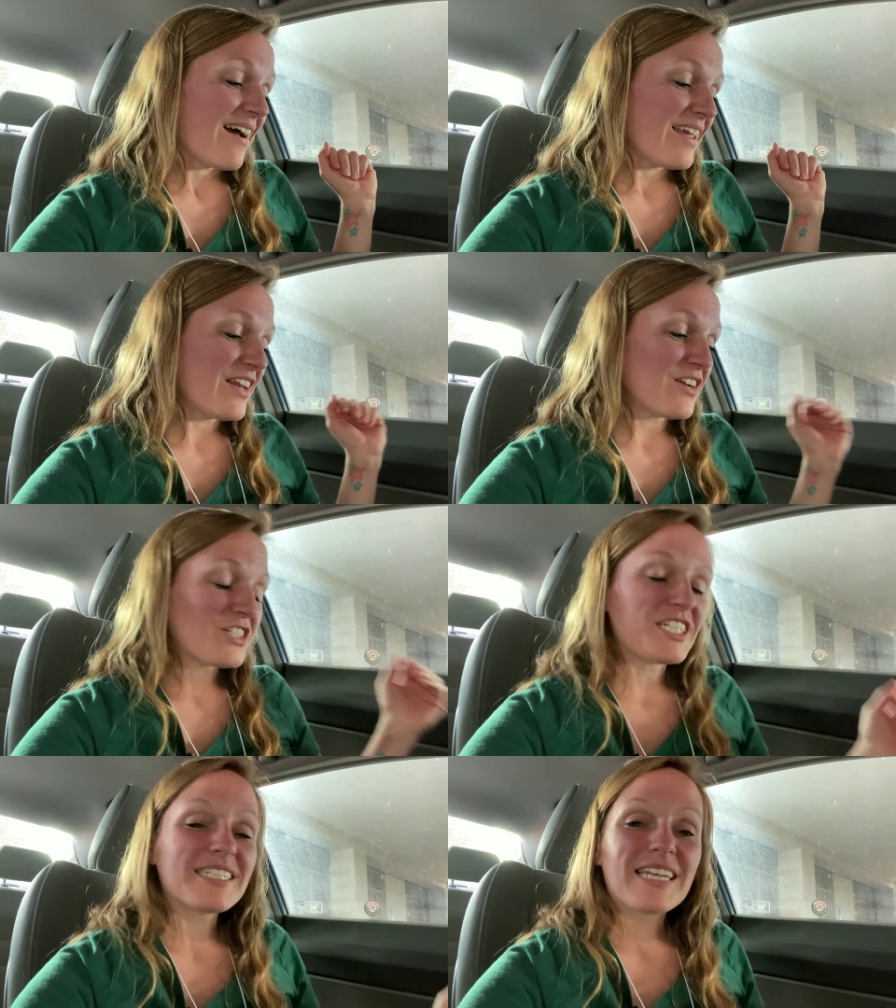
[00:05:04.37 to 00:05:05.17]
you know,
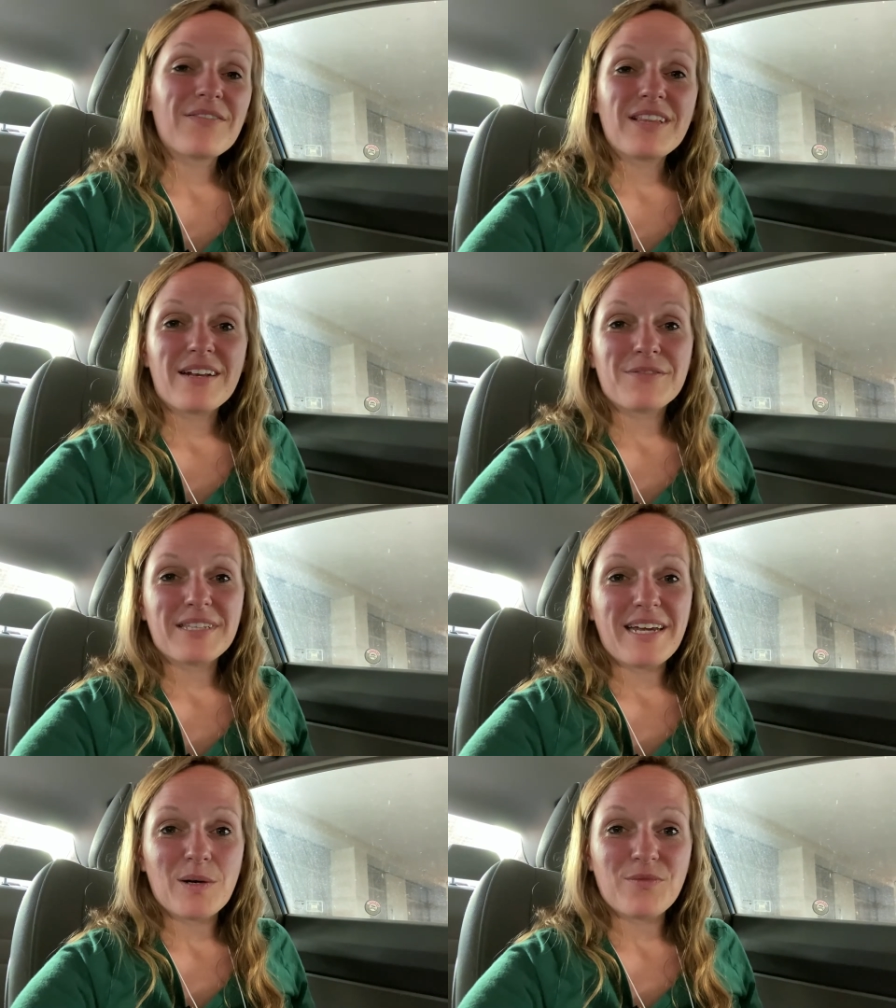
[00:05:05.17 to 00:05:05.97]
she just gave a lot of
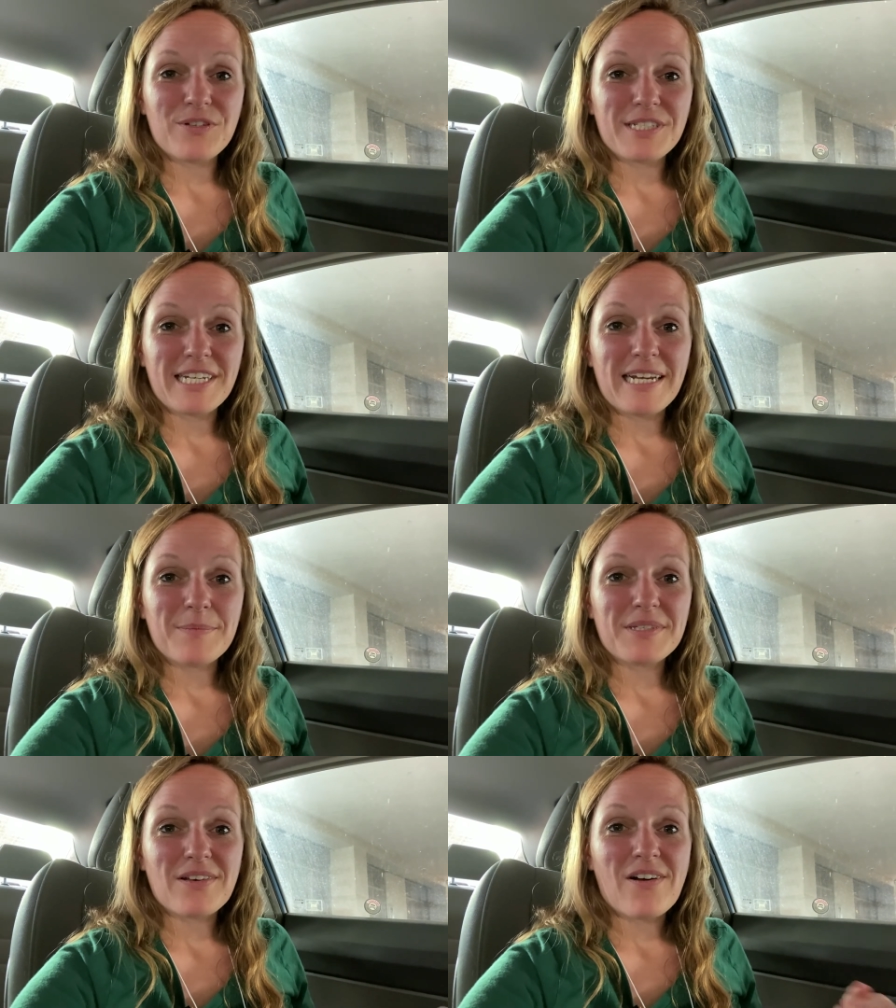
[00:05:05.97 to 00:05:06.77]
really helpful
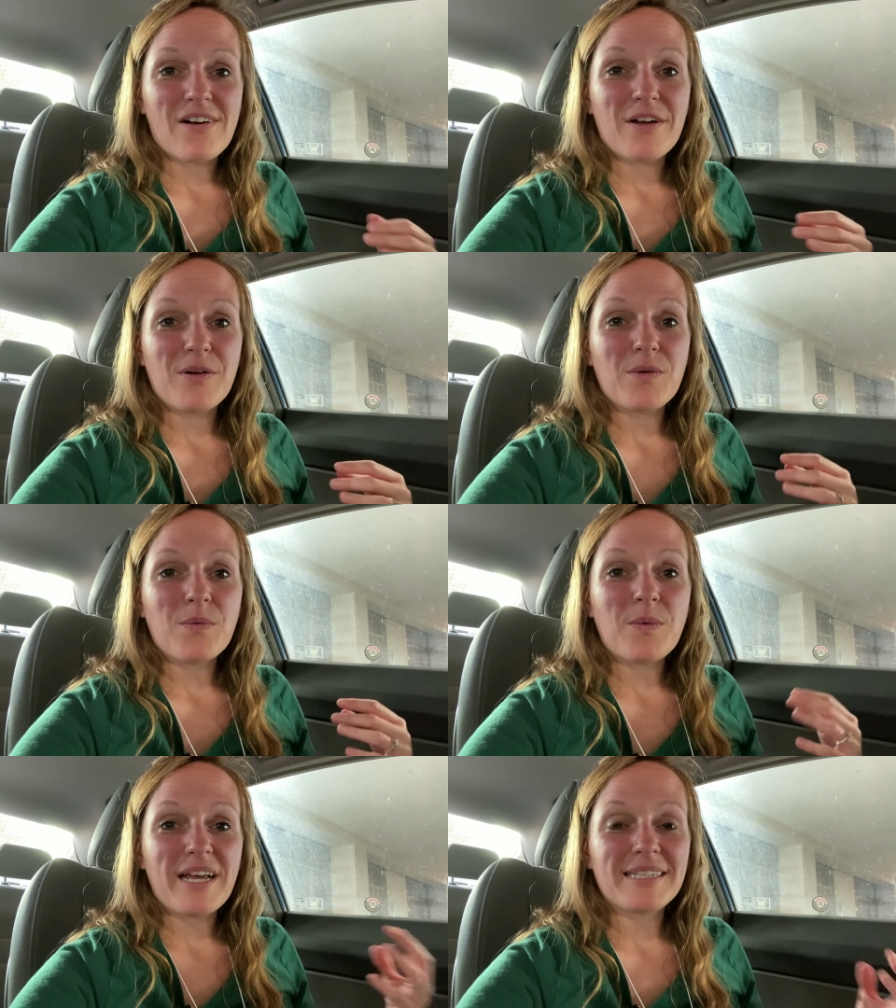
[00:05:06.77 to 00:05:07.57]
tips on
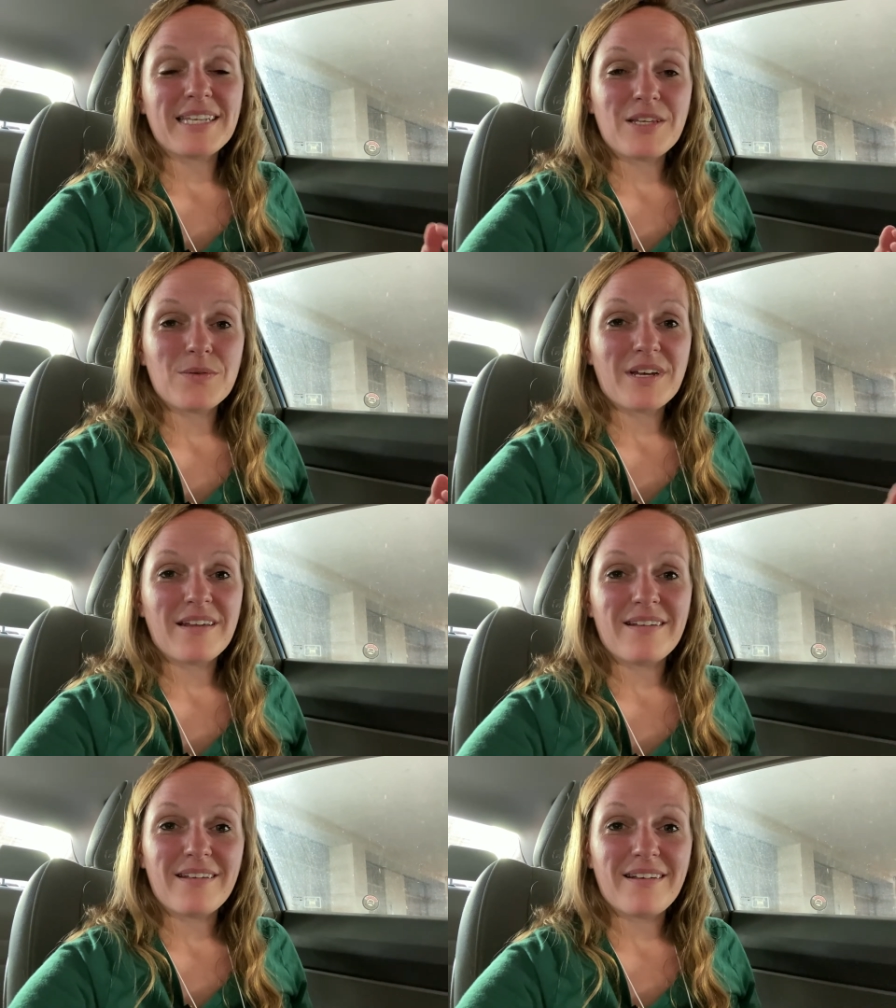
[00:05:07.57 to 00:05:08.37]
ways that you
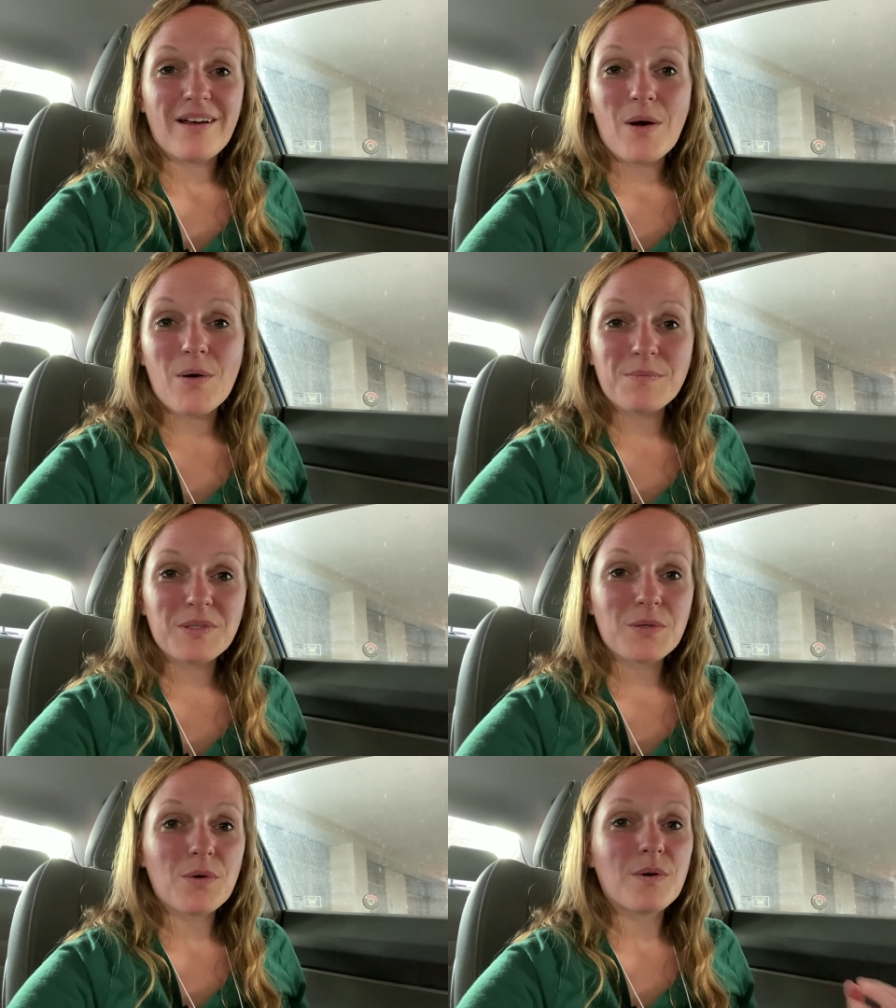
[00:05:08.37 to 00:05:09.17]
can
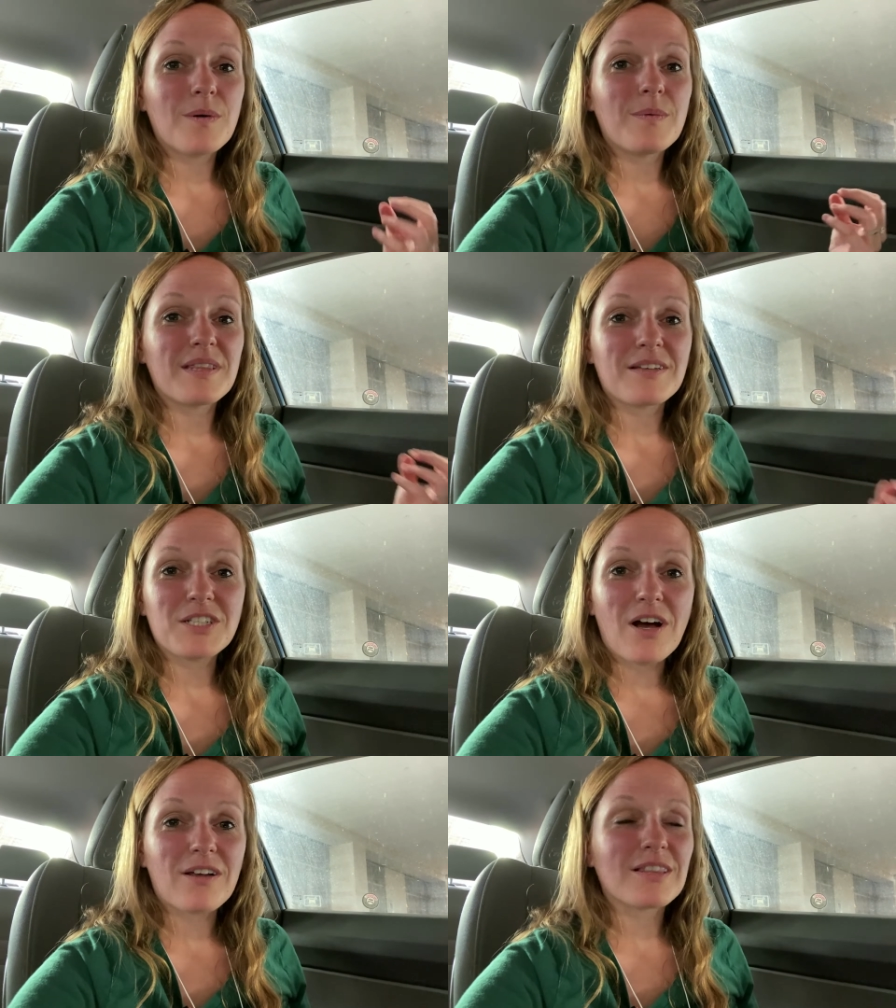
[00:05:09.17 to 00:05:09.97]
homeschool with a
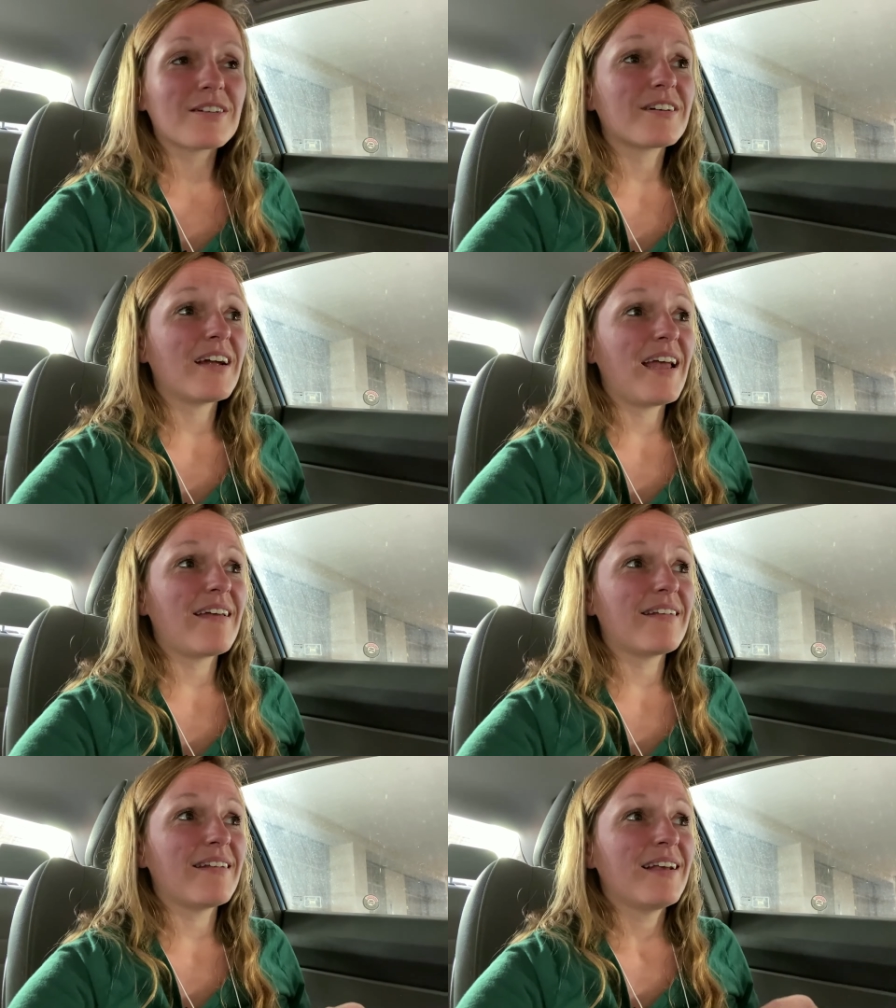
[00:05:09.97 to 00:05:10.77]
toddler
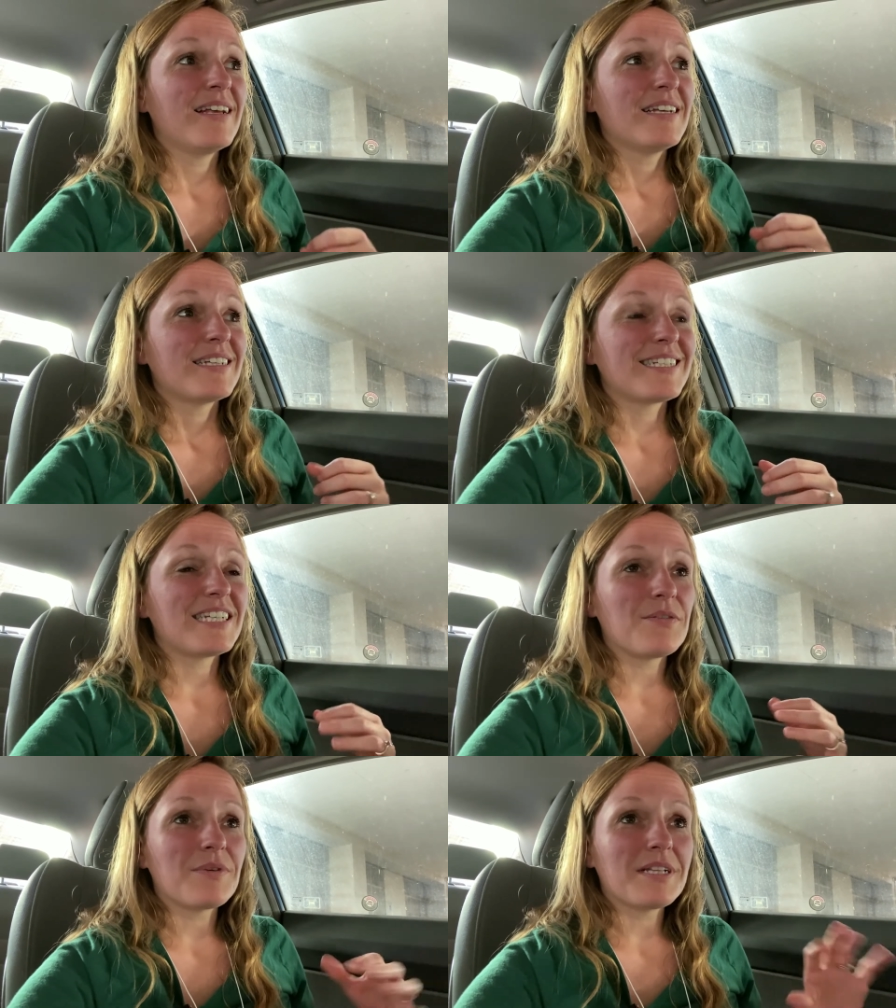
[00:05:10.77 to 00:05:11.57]
and
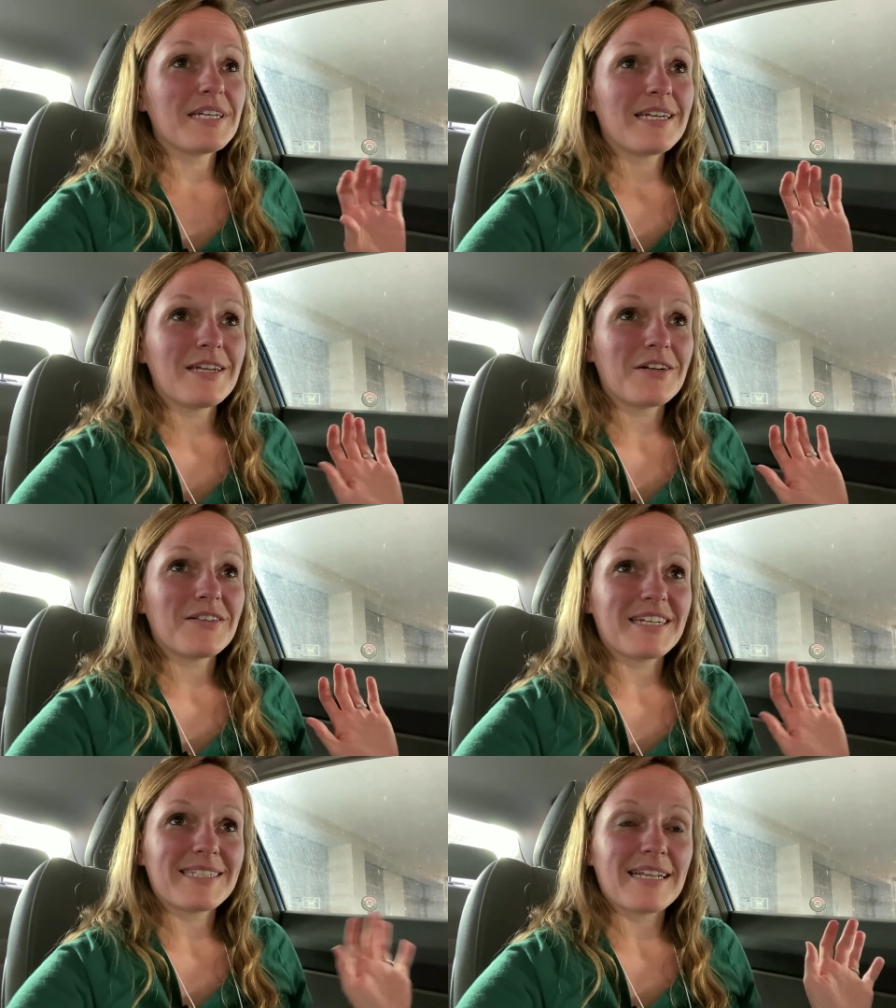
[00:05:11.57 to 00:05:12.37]
she really, you know,
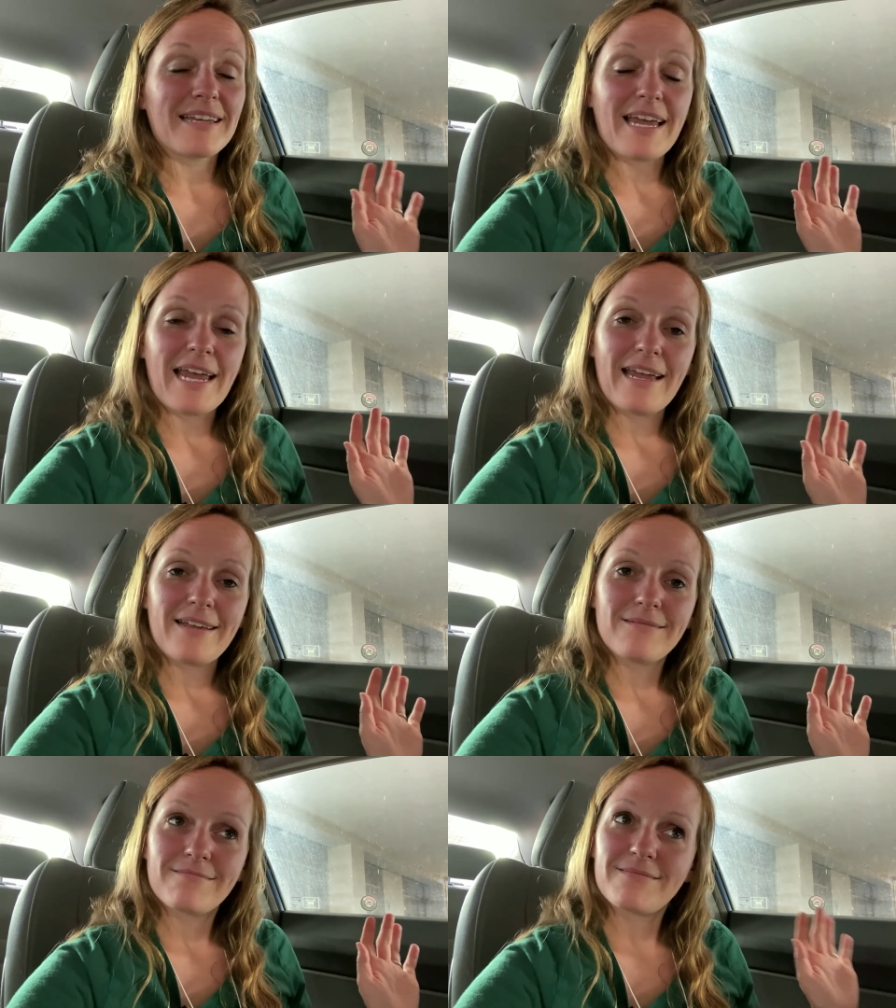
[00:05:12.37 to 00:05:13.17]
like said like, hey,